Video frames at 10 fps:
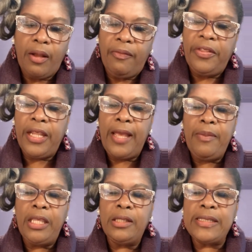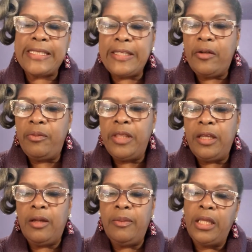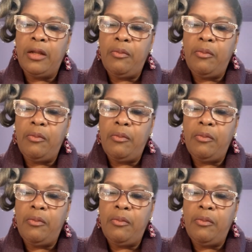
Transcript: that I may consume them in a